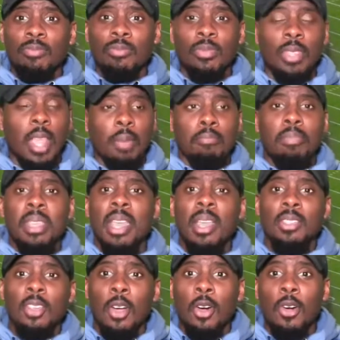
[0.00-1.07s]
that hit
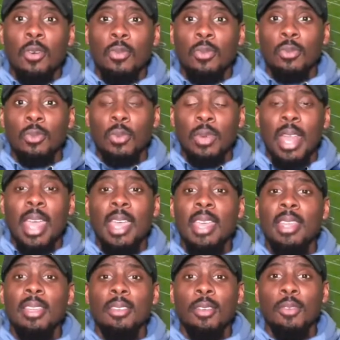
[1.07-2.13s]

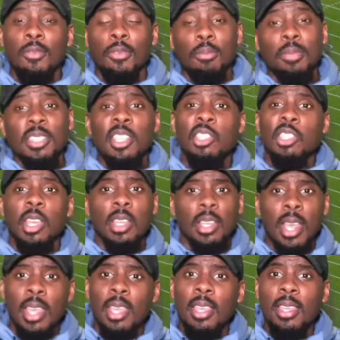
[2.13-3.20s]
from CJ that
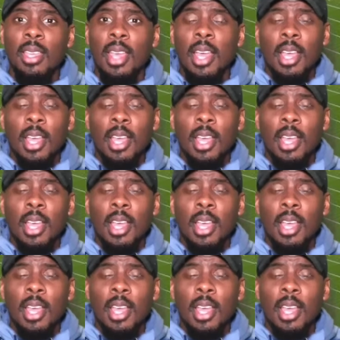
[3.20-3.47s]
he